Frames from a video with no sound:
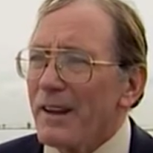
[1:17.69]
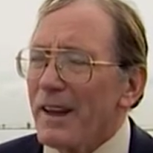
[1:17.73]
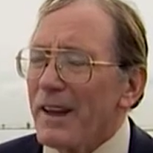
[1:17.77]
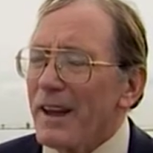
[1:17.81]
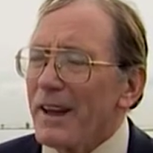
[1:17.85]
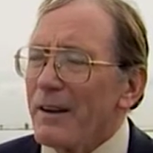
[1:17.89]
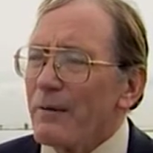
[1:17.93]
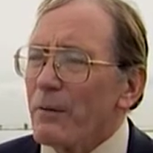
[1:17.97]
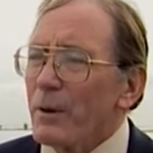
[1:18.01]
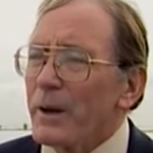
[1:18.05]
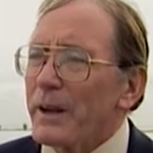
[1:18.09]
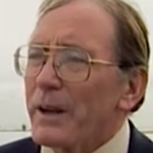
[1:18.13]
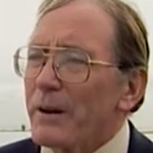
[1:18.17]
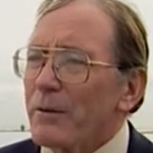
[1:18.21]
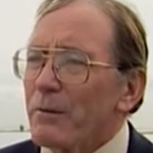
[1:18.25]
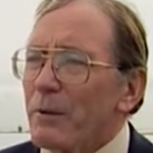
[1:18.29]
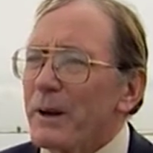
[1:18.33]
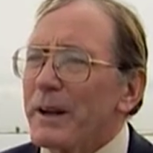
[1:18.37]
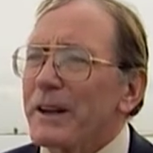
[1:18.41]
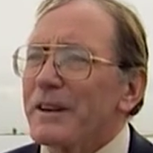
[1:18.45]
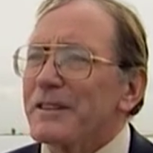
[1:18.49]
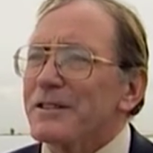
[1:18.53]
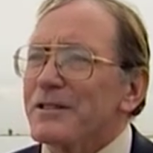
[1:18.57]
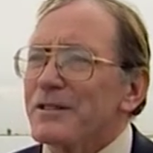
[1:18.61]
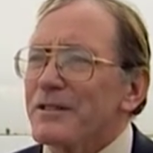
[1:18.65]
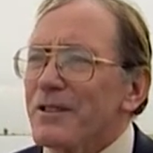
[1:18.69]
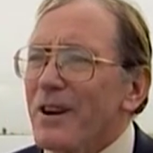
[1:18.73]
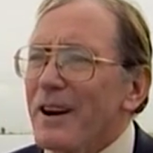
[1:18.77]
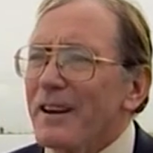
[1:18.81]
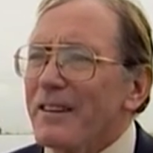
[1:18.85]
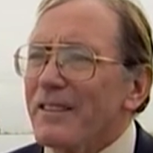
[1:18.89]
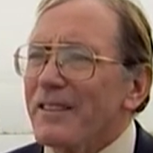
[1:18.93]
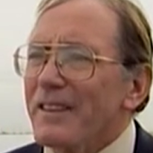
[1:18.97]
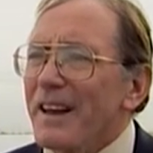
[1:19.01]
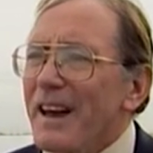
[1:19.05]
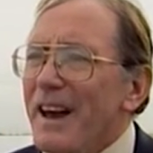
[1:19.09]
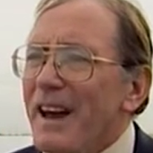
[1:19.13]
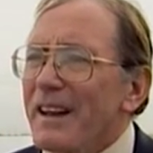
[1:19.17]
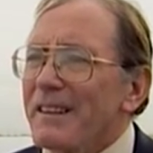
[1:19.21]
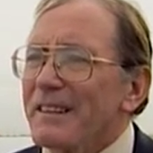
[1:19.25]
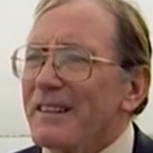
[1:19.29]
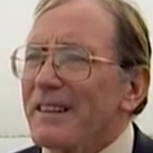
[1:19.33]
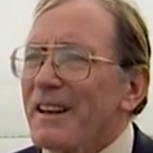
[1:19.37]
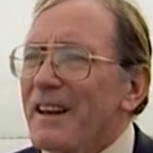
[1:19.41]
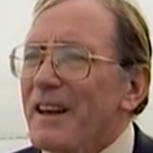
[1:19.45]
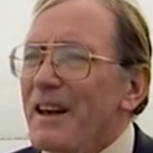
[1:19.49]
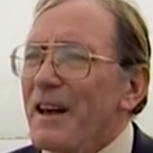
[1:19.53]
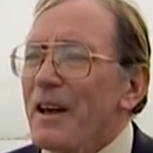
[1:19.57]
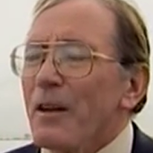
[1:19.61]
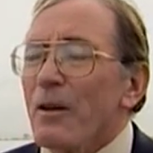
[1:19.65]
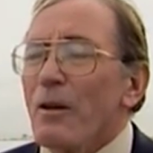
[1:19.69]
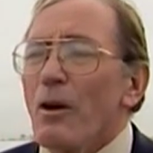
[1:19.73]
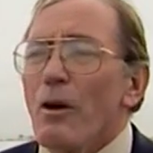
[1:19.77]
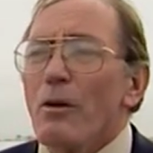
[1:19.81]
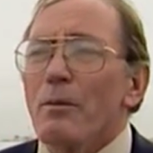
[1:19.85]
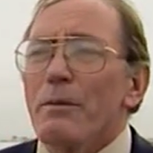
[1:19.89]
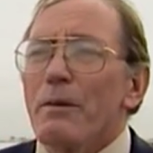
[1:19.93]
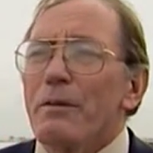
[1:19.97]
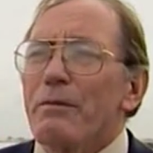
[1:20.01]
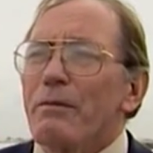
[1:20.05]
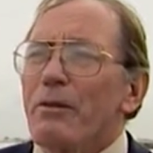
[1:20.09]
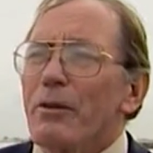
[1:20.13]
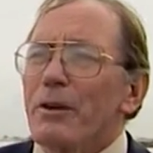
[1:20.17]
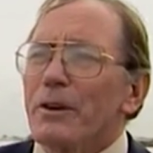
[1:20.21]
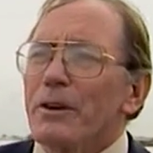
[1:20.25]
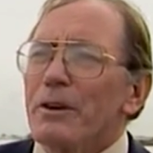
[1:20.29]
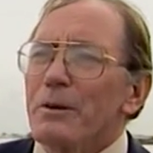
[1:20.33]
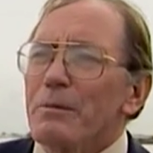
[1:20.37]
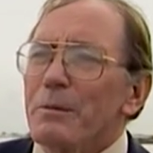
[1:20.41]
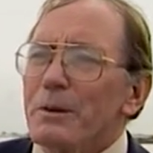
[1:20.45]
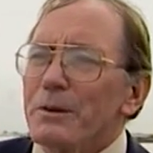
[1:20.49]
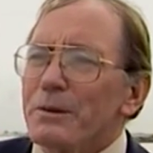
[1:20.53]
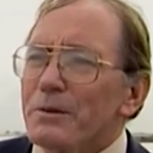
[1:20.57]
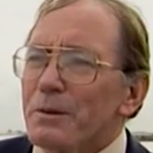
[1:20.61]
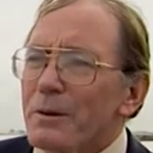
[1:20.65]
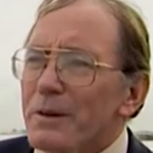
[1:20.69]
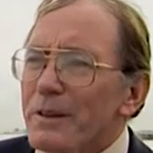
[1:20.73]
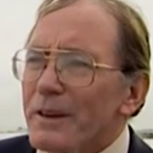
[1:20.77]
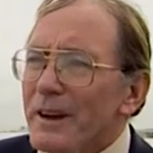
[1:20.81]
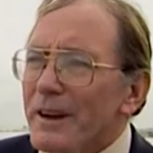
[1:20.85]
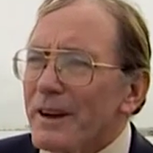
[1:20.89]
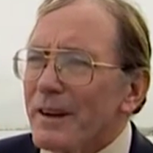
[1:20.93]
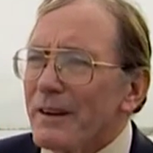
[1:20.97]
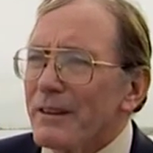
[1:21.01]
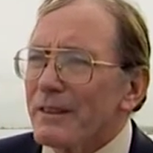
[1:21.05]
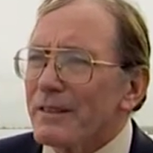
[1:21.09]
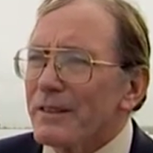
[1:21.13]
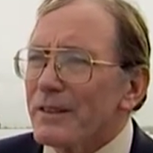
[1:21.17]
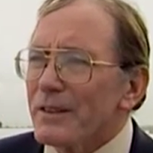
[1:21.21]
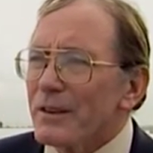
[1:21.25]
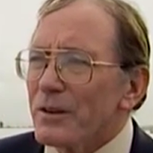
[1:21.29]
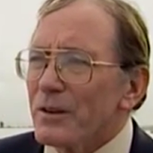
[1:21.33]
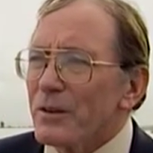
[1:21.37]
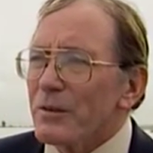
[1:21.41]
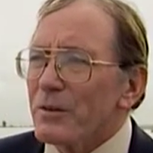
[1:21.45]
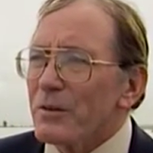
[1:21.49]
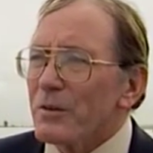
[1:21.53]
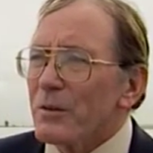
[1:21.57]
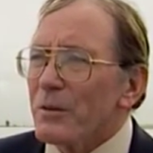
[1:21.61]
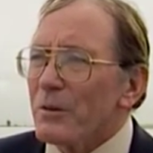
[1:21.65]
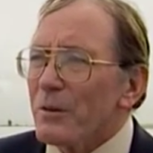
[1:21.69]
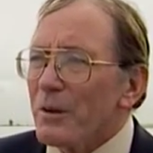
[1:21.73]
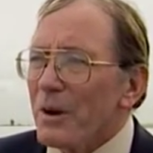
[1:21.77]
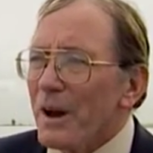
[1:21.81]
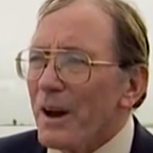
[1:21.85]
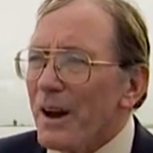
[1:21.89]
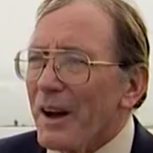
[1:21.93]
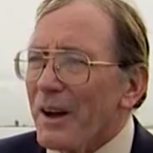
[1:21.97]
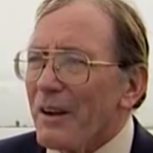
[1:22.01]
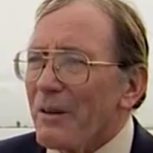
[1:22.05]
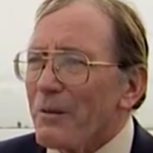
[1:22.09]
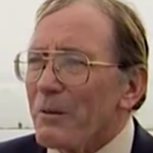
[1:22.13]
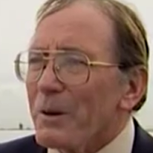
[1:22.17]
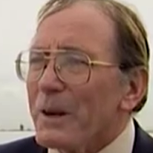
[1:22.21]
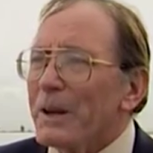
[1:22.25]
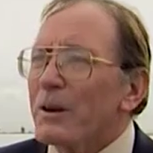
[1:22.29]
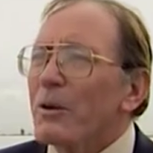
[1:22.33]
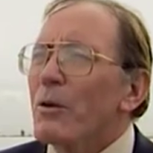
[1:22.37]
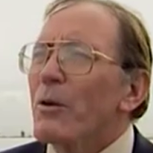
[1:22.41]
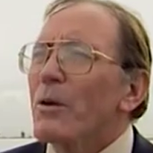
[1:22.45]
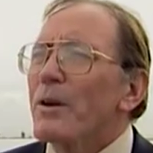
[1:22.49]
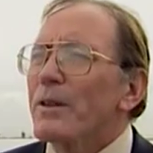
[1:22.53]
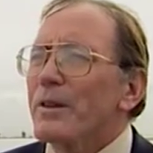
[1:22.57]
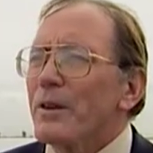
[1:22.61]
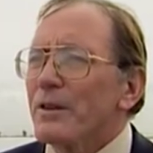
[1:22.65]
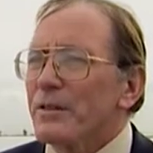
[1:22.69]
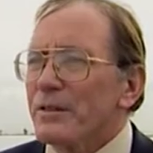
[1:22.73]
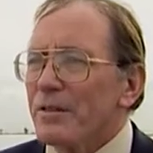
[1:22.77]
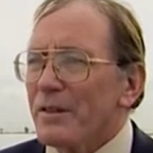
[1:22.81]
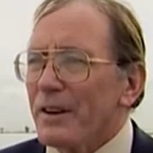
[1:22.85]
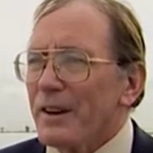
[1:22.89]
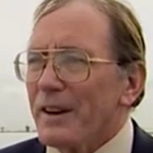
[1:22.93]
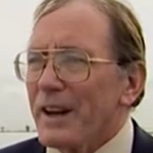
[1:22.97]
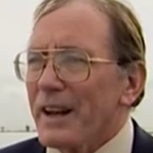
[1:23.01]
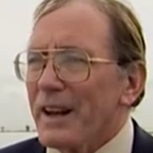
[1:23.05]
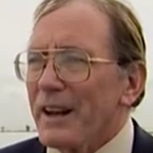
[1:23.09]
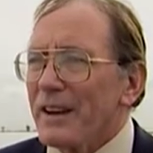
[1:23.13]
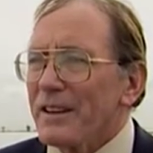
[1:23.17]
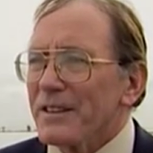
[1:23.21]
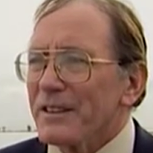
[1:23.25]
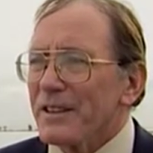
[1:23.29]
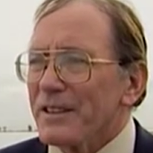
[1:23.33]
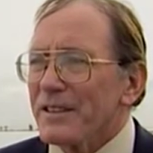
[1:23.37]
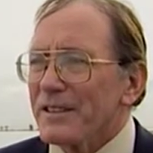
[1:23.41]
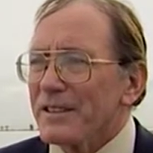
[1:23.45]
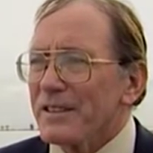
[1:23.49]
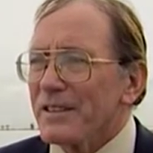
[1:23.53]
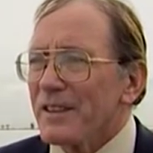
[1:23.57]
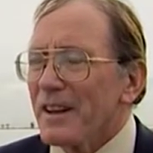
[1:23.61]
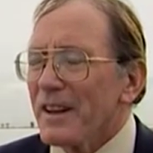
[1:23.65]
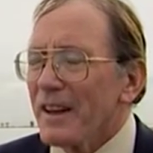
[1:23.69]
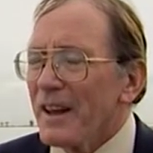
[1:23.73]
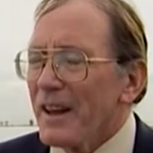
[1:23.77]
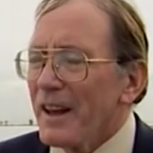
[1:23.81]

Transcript: and we can reconstruct that long before humans were there to record those variations.